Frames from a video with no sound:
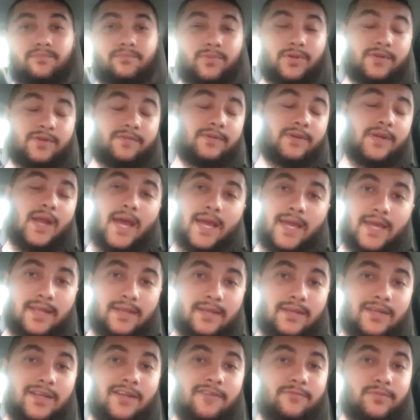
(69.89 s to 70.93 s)
But if you're not
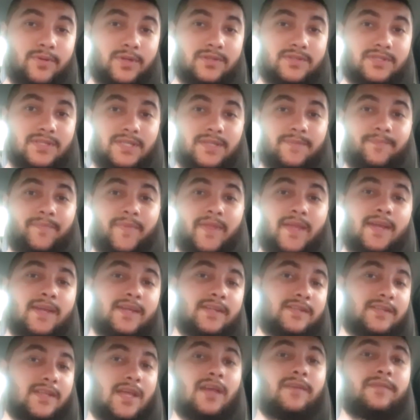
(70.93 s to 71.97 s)
getting enough protein,
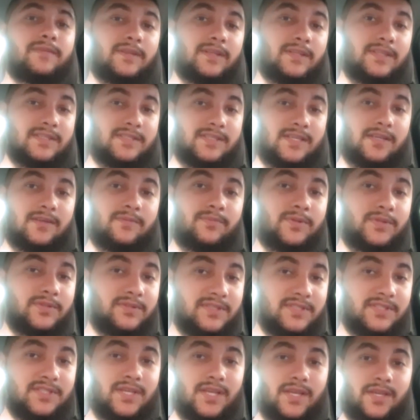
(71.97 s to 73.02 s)
definitely take a
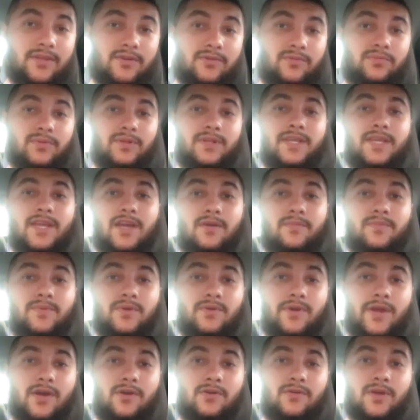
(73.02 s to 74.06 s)
protein shake. It'll really help
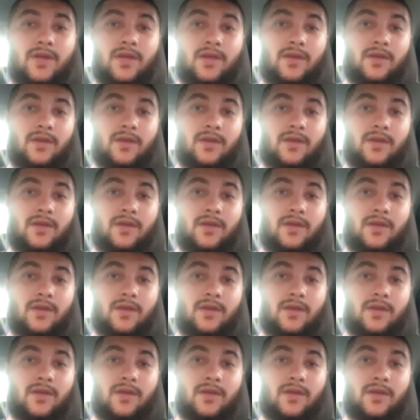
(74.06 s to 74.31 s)
you out.